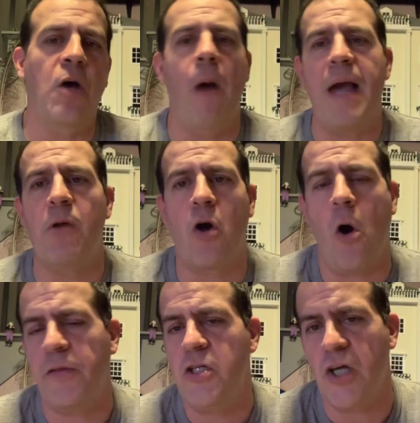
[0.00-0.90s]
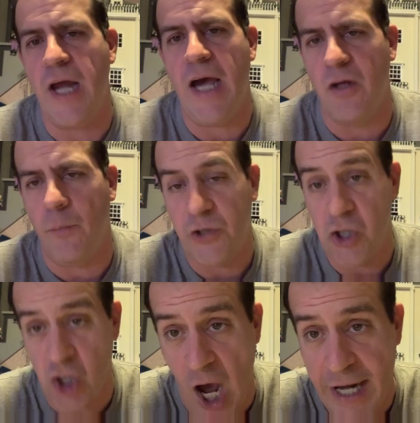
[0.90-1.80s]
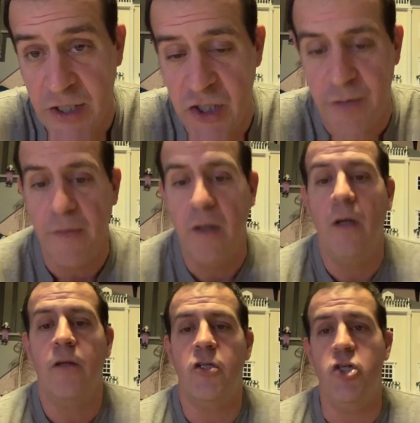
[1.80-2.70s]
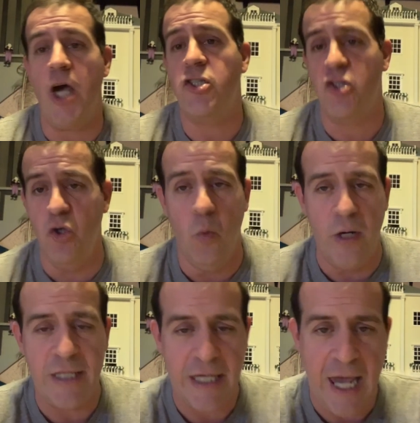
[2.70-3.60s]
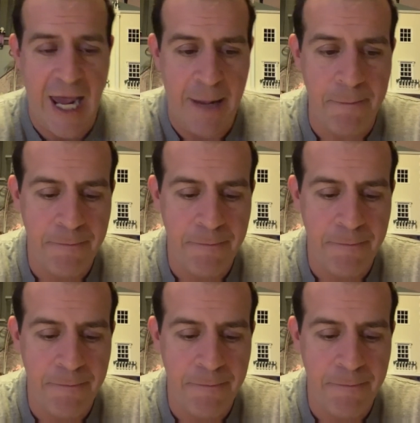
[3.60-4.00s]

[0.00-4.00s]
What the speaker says: Mike McCarthy's going to end up with the Giants. The Jets do win the game.